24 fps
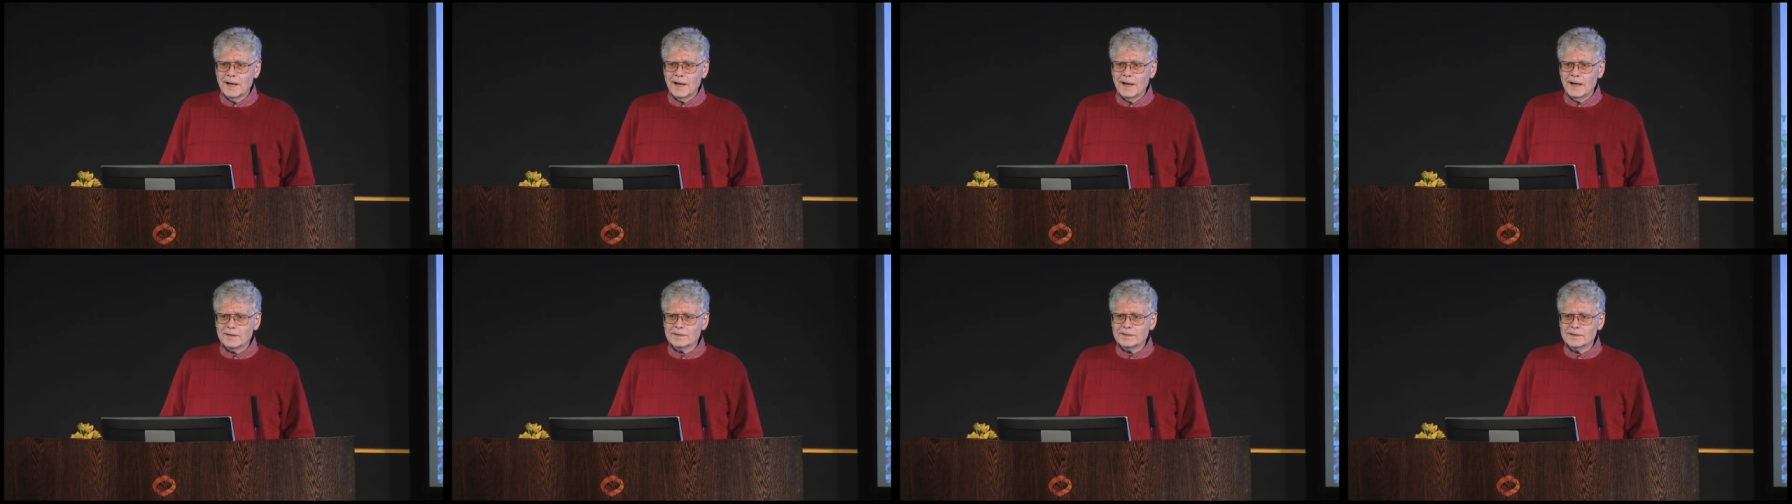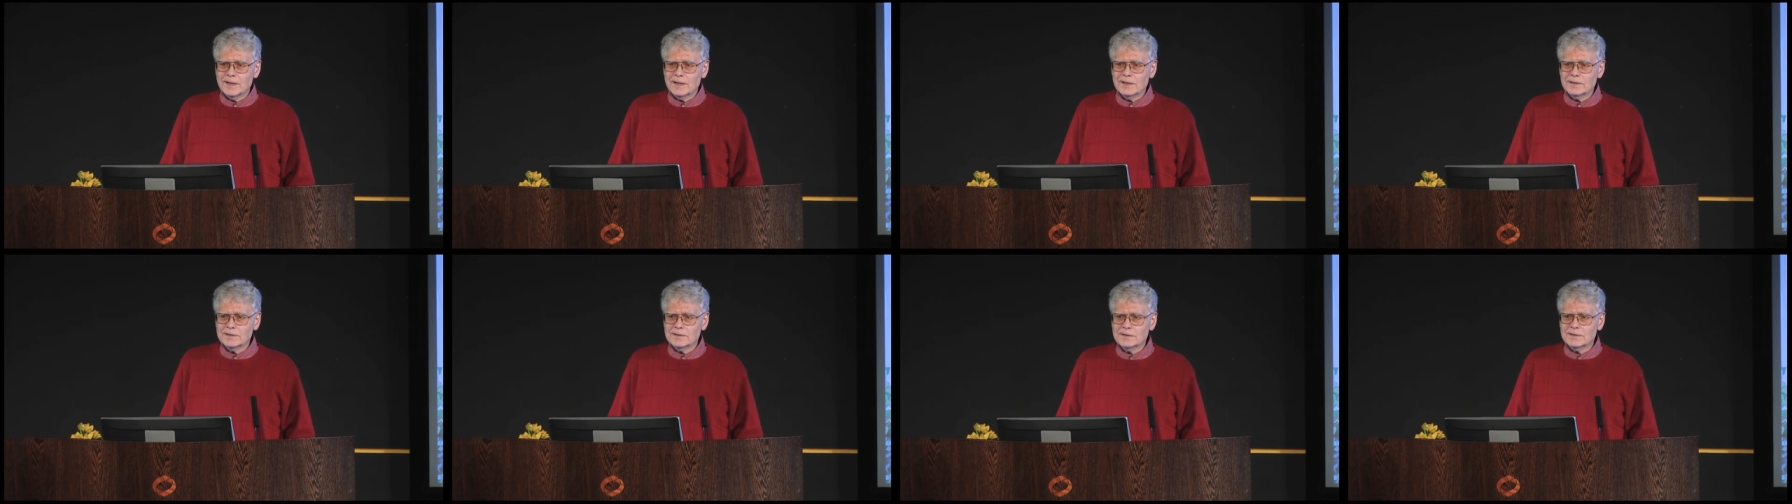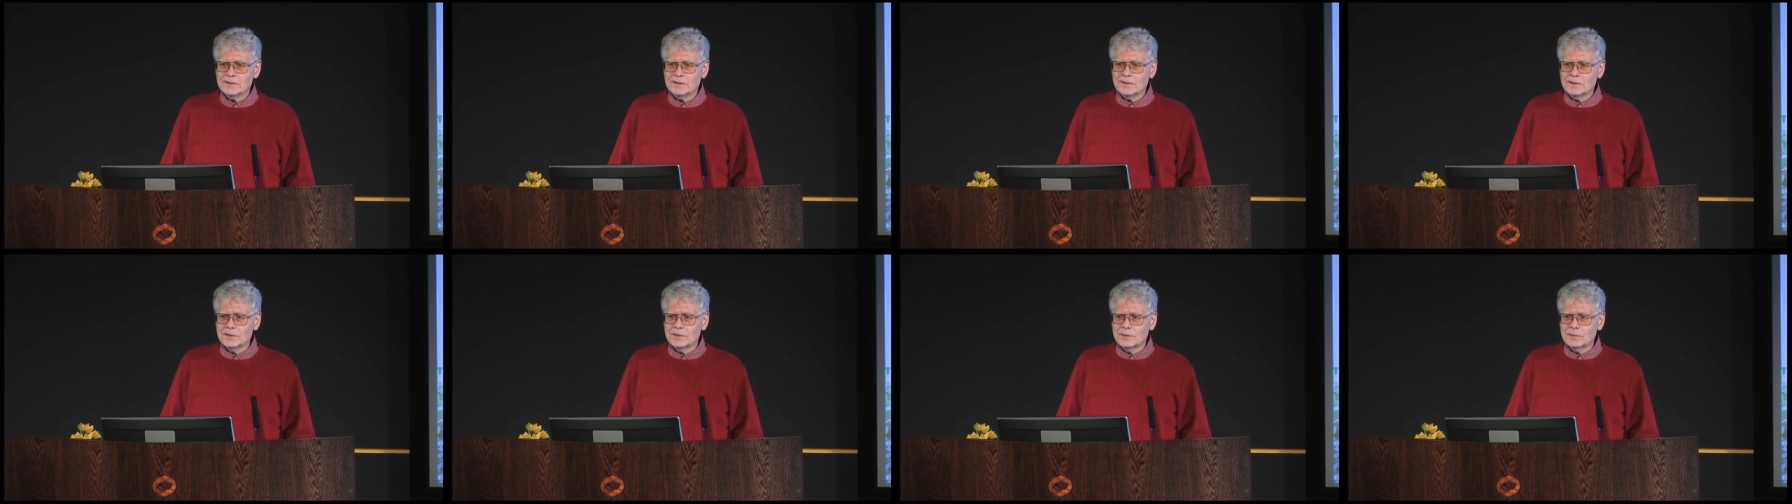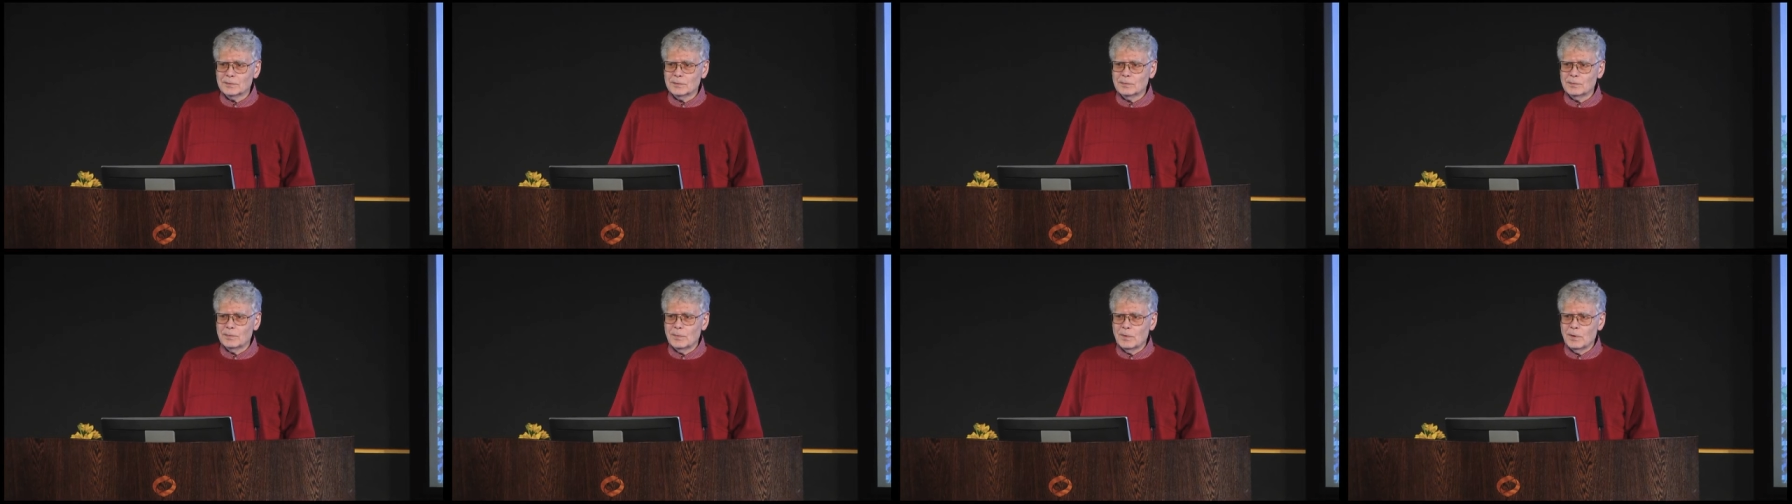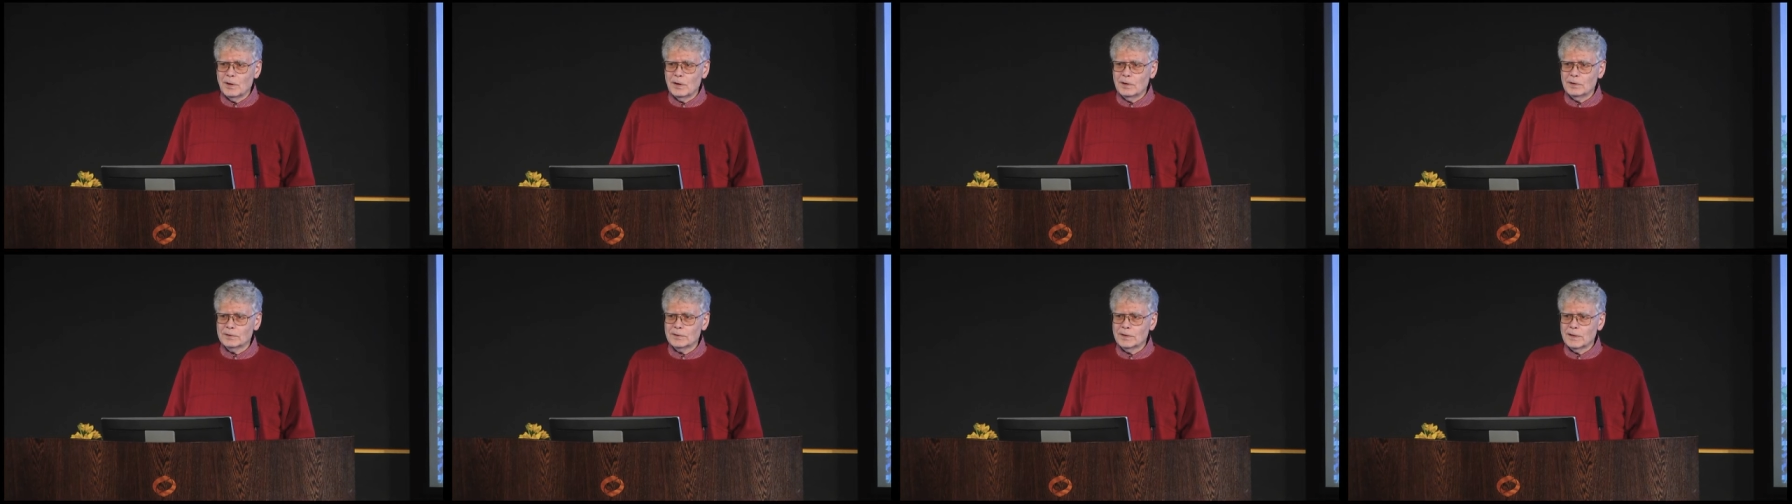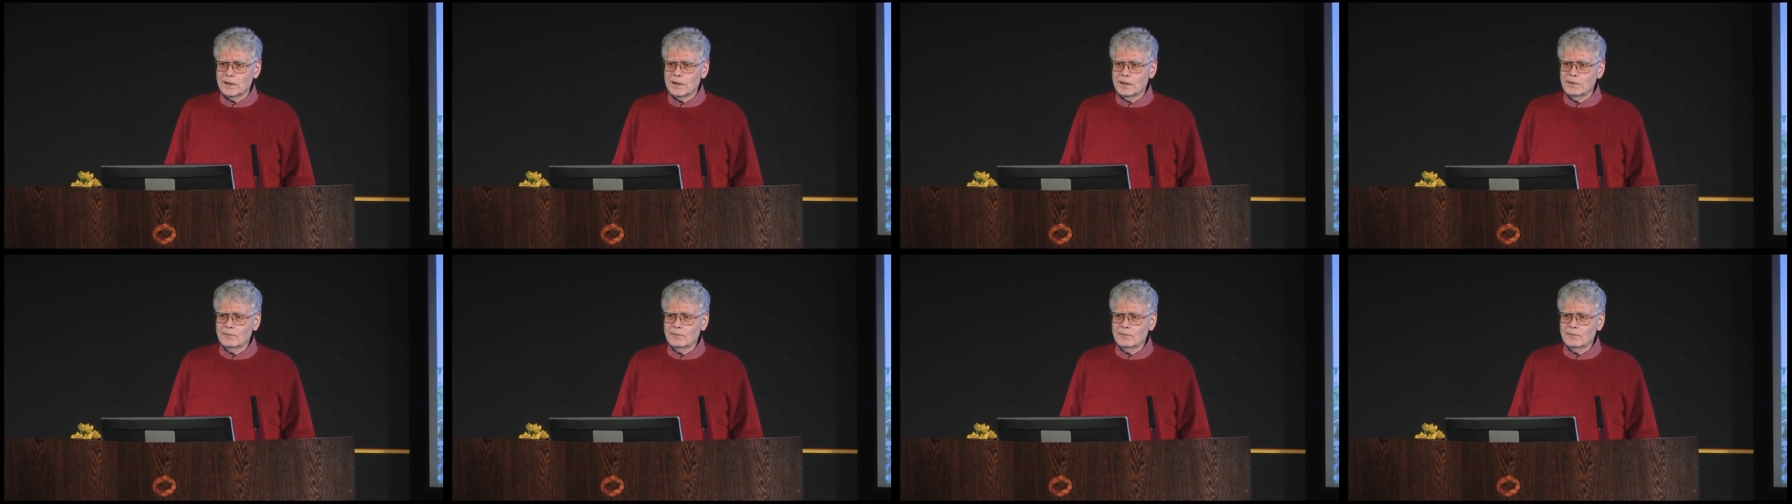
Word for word: access to all the